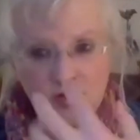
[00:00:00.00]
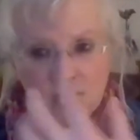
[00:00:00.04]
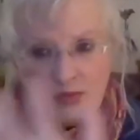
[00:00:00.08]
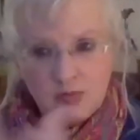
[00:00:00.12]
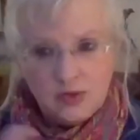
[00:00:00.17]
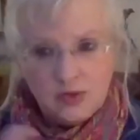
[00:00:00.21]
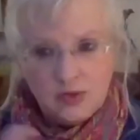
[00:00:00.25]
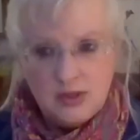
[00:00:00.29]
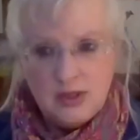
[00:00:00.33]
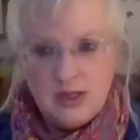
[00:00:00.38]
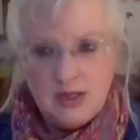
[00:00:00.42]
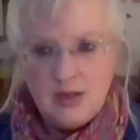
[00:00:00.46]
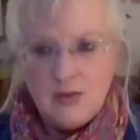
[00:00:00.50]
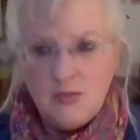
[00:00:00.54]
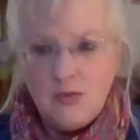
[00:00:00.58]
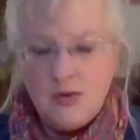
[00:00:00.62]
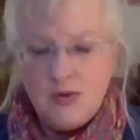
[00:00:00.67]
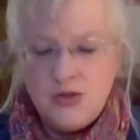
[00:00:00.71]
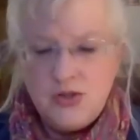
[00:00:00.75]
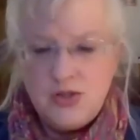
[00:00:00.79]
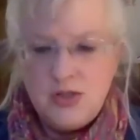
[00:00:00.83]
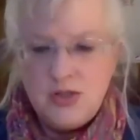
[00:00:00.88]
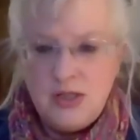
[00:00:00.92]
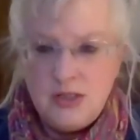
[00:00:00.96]
communicate
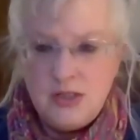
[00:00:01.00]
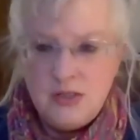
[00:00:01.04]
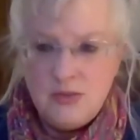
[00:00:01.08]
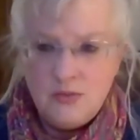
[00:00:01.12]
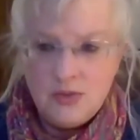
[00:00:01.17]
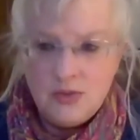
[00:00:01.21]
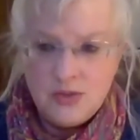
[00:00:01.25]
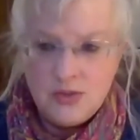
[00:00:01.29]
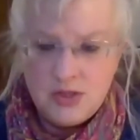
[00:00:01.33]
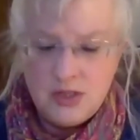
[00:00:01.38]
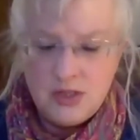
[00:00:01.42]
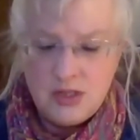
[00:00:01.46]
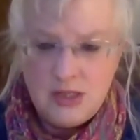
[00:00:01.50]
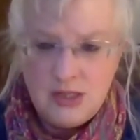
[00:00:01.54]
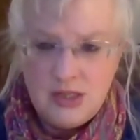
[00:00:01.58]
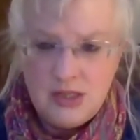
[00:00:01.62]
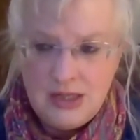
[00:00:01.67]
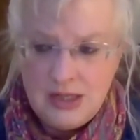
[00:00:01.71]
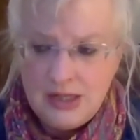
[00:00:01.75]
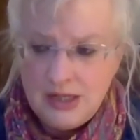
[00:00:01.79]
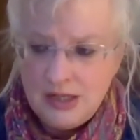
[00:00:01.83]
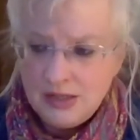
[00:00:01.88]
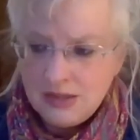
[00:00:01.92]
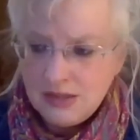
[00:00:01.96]
what she what she
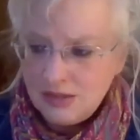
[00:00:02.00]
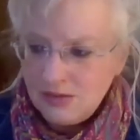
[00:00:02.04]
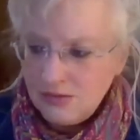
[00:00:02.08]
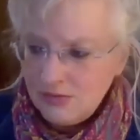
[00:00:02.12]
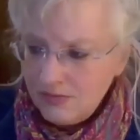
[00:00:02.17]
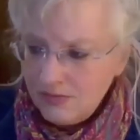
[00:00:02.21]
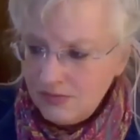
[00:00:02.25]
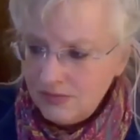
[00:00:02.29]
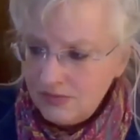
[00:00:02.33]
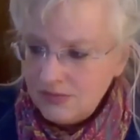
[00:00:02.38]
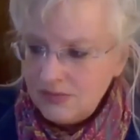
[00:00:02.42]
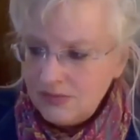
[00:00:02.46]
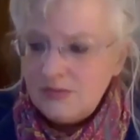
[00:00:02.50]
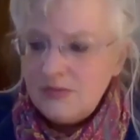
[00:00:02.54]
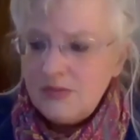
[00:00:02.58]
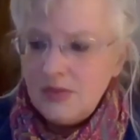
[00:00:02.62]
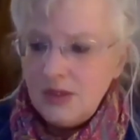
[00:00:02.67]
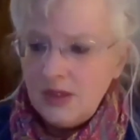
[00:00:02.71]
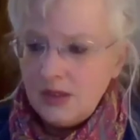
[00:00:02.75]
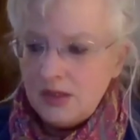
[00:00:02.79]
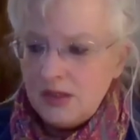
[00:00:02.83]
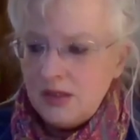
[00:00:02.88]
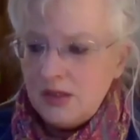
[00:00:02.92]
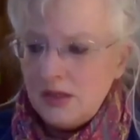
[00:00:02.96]
needs and
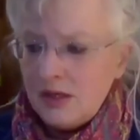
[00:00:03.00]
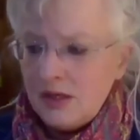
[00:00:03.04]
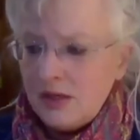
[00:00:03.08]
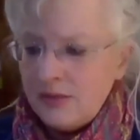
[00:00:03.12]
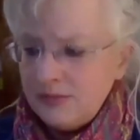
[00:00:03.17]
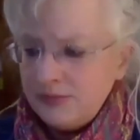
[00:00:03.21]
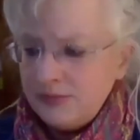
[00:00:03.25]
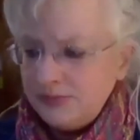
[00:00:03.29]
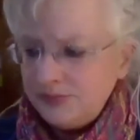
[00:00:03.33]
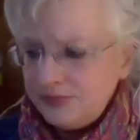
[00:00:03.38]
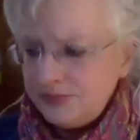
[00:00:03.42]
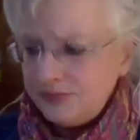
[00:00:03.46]
and um